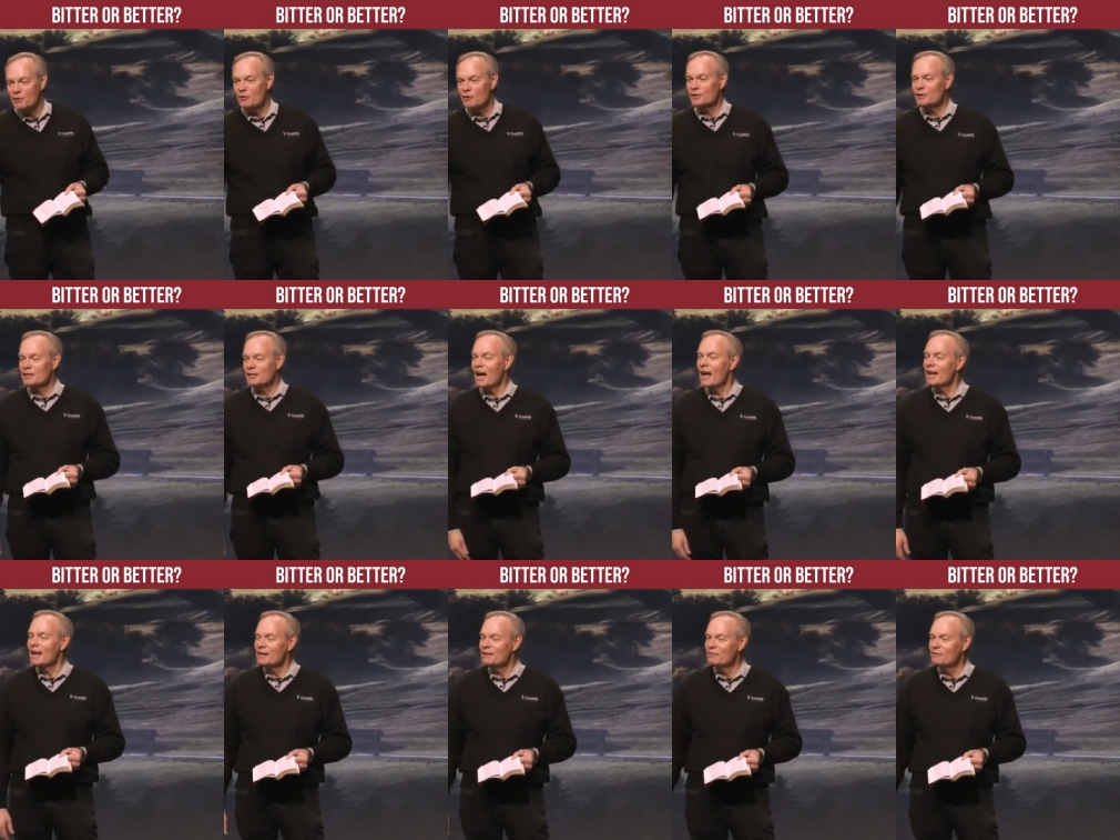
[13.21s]
so
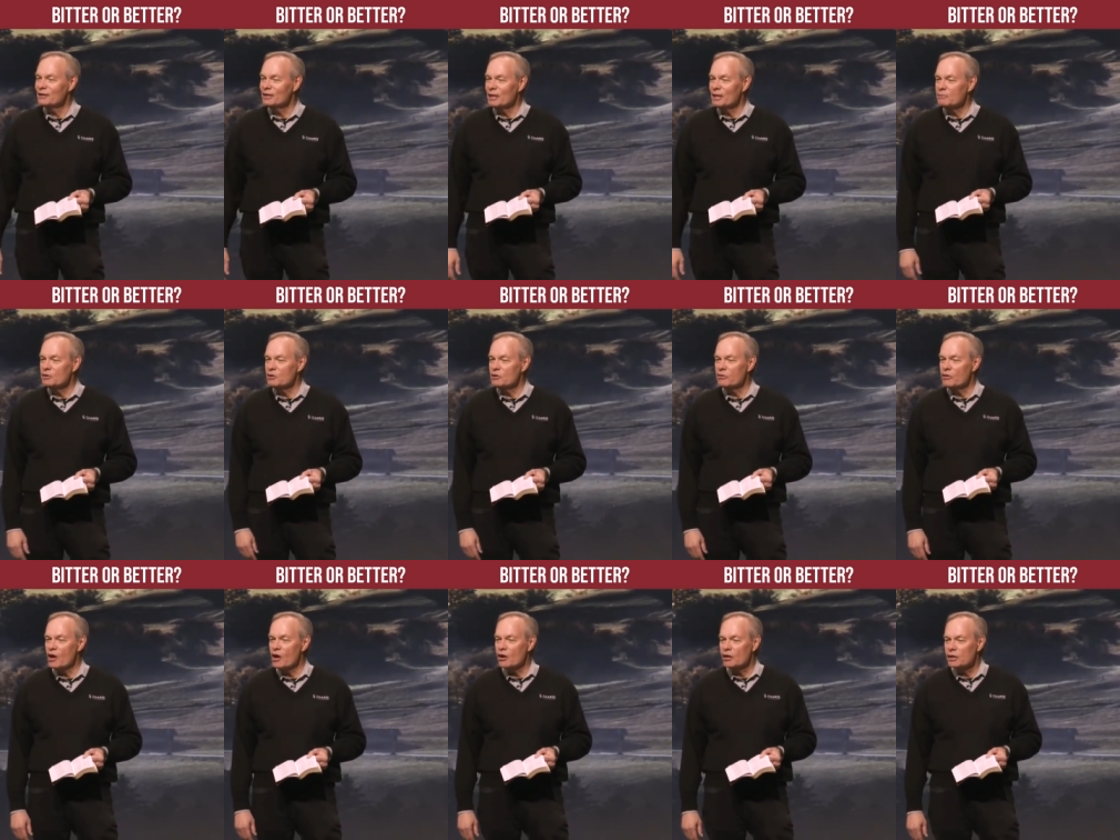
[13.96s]
excited for them, your
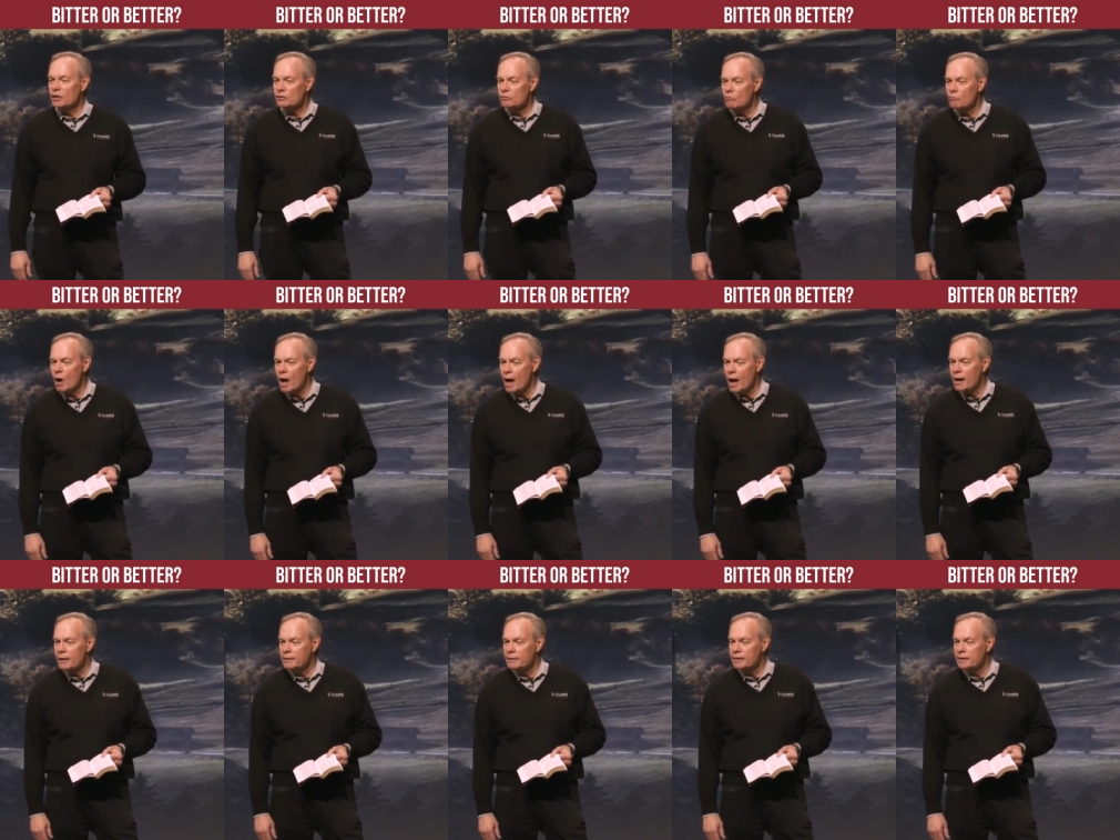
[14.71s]
thought is,
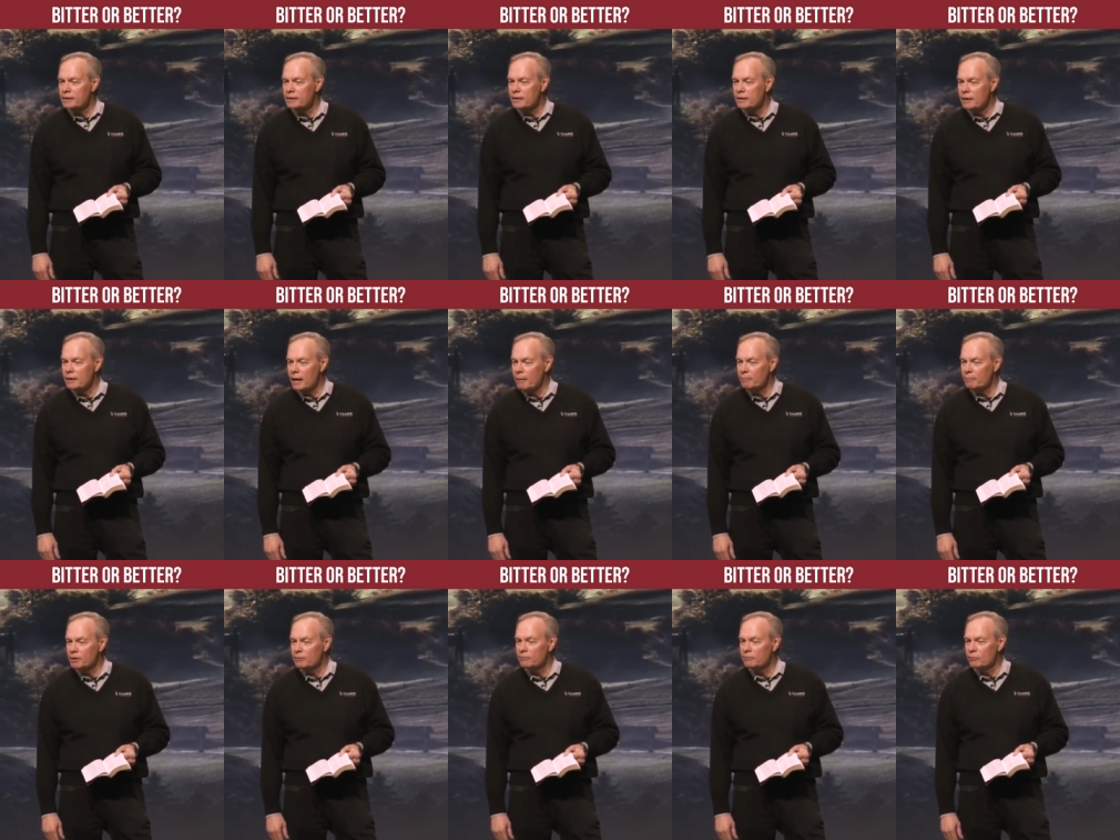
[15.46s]
Why didn't it
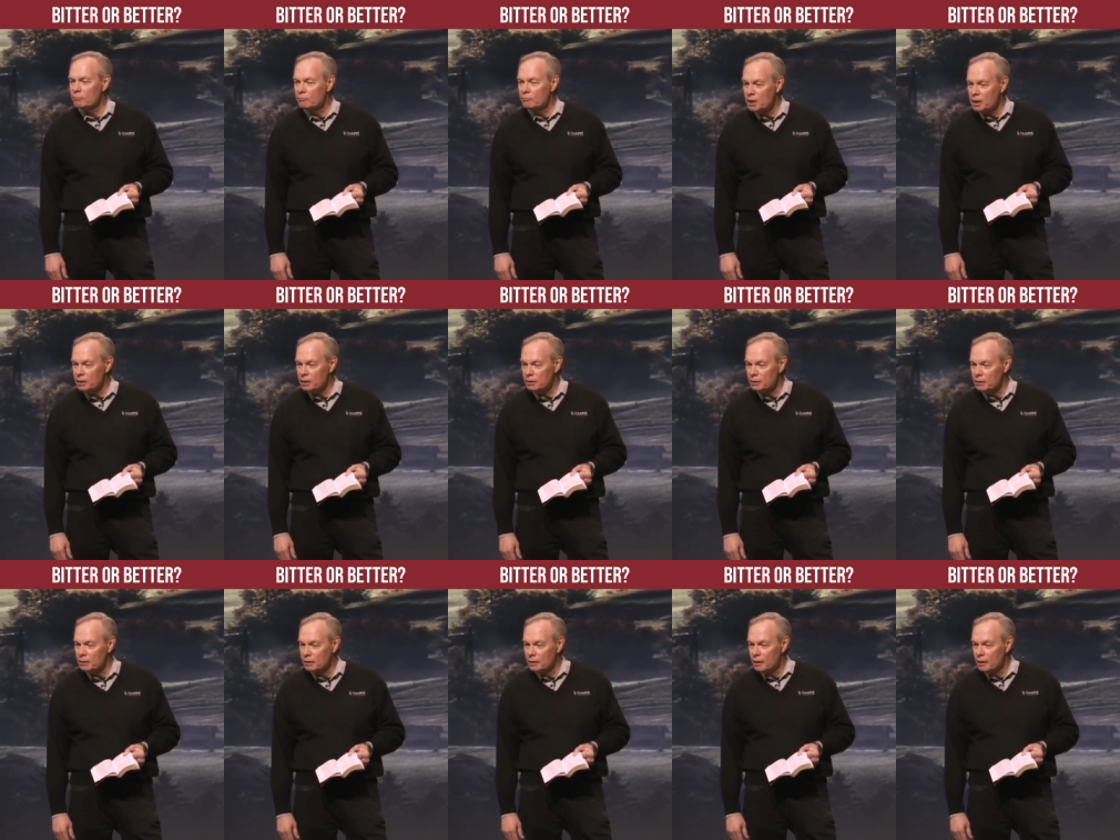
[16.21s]
happen for me?
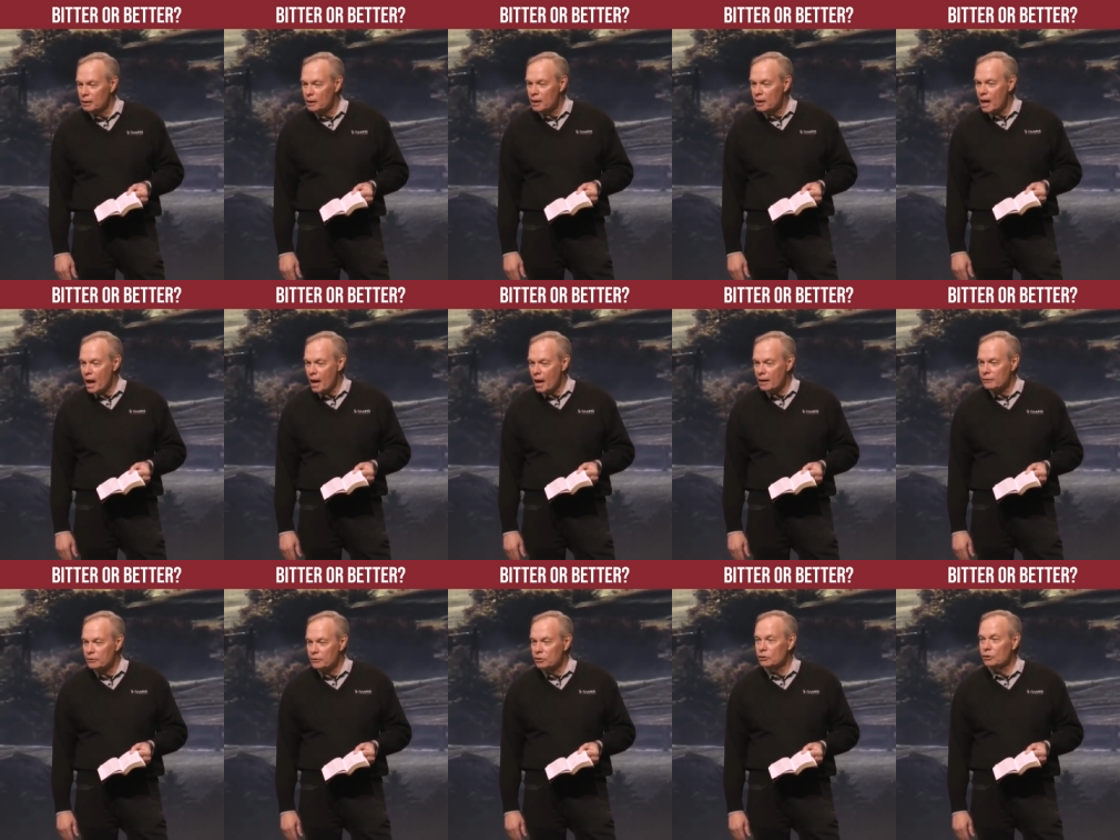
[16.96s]

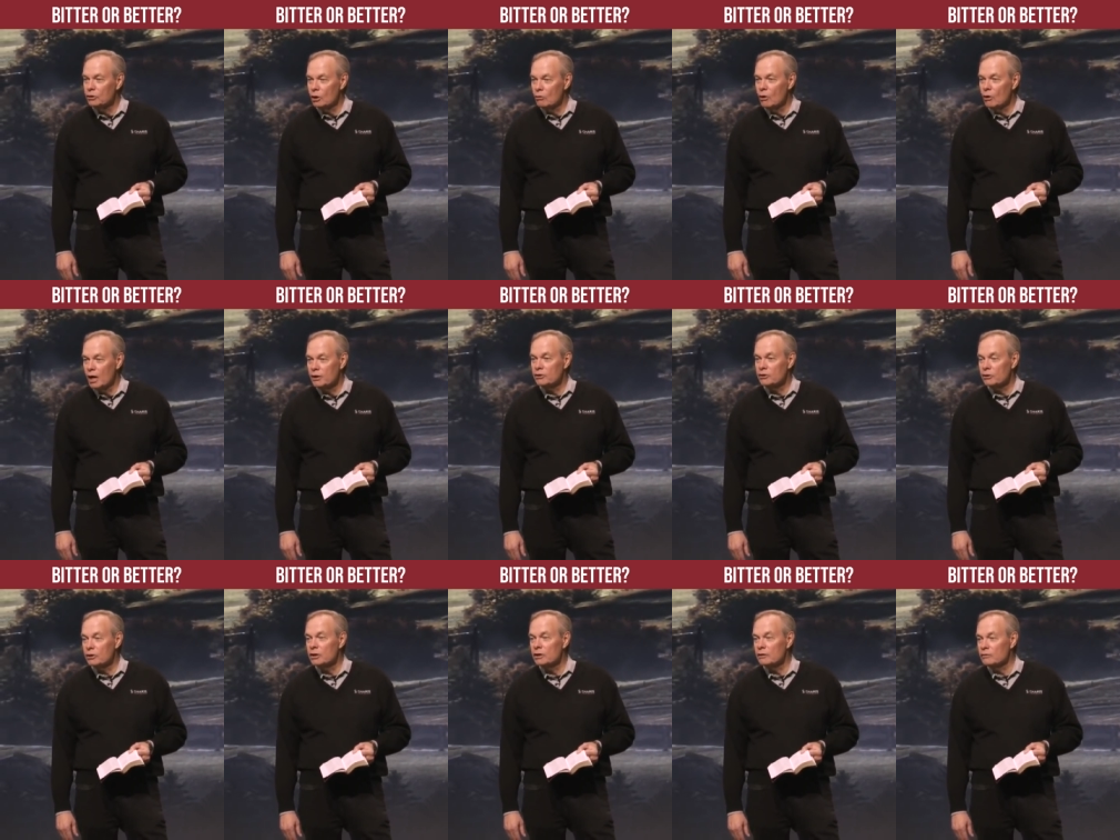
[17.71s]
I, you know what?
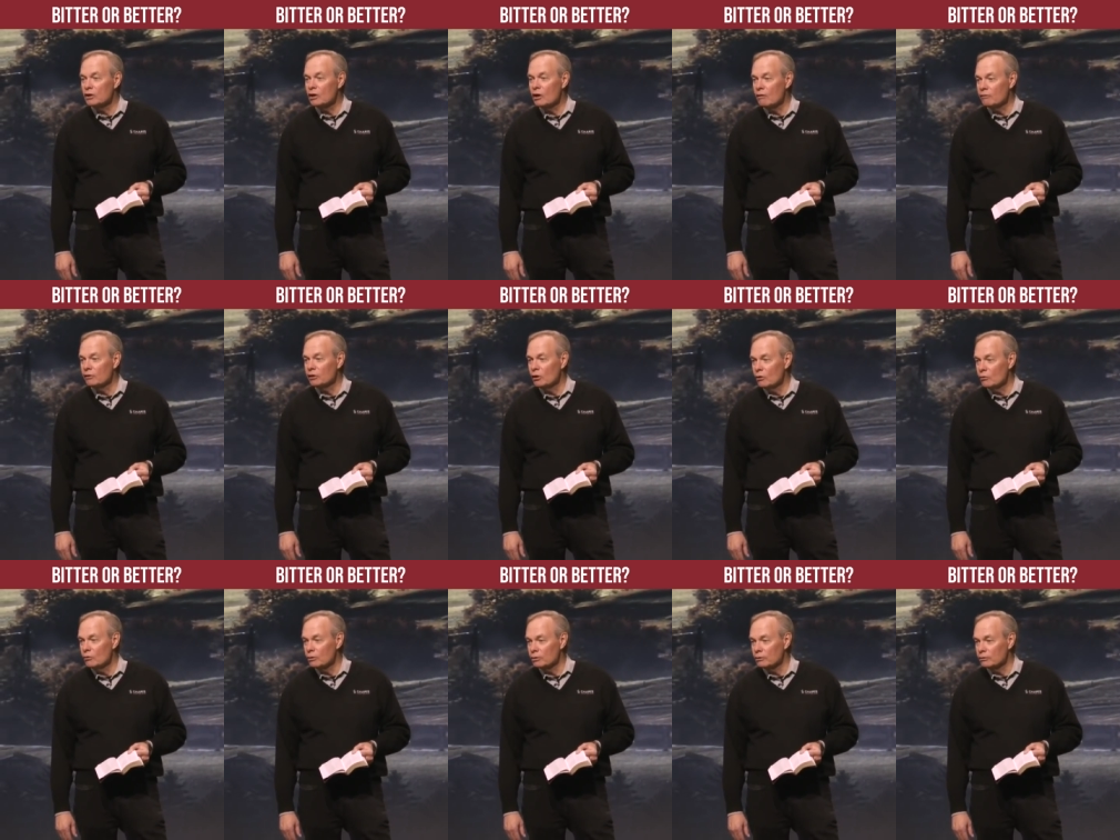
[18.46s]
You're giving off an
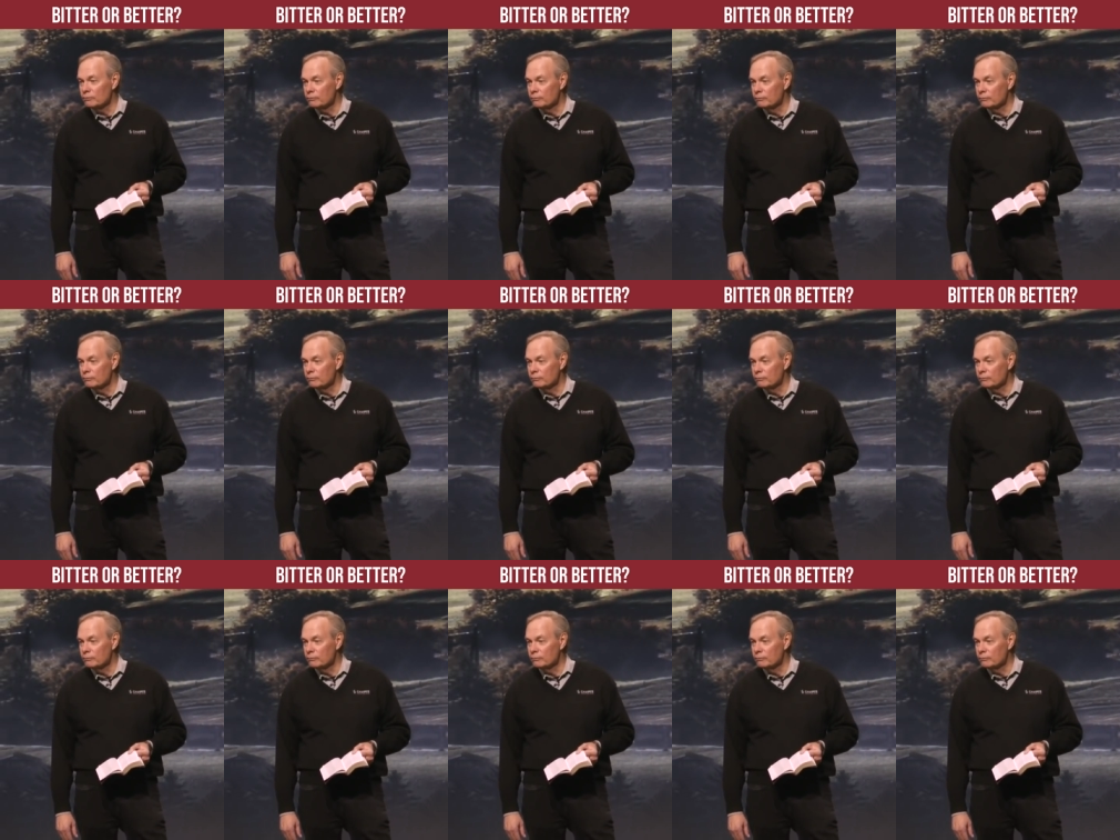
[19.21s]
odor.